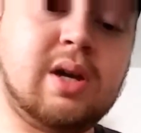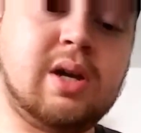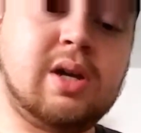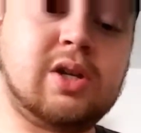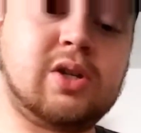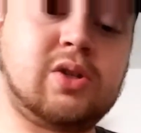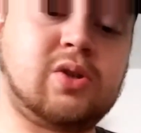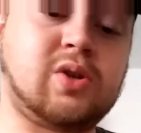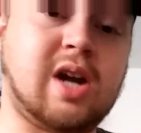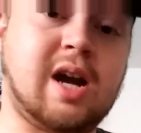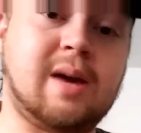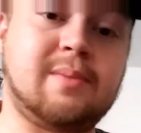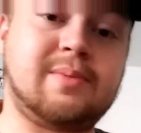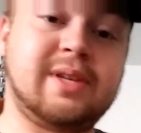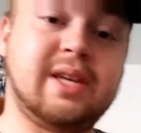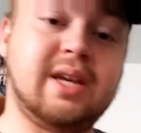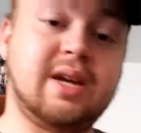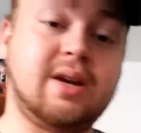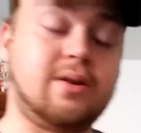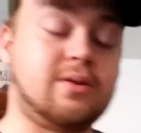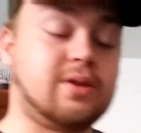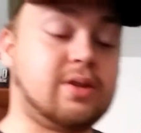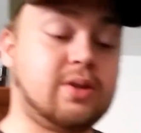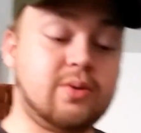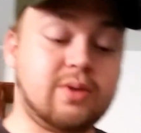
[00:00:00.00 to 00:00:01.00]
straps
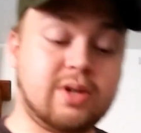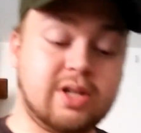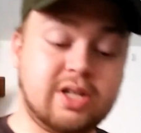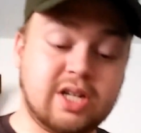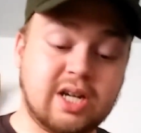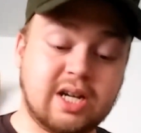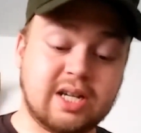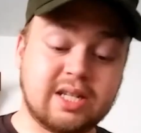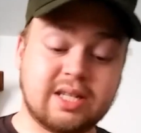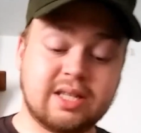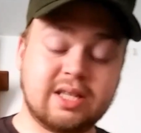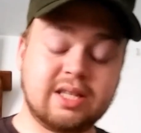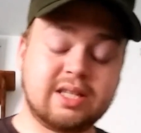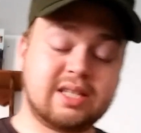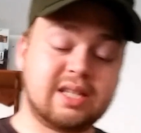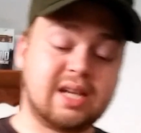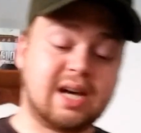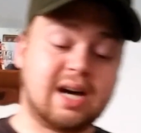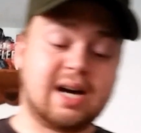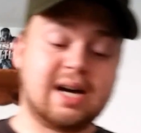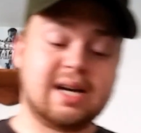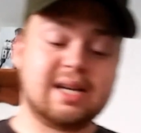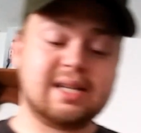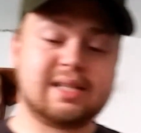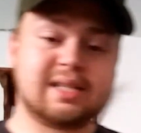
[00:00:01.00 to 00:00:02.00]
here to adjust the
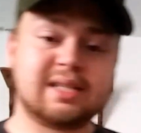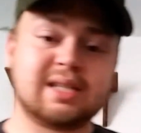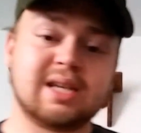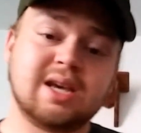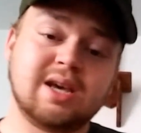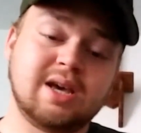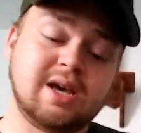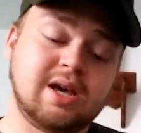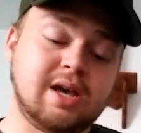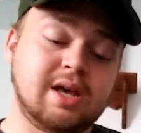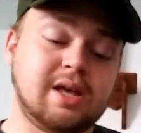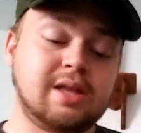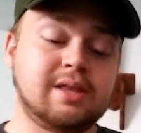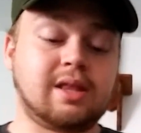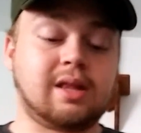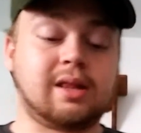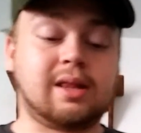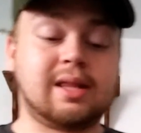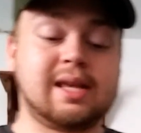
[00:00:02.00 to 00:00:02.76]
size. The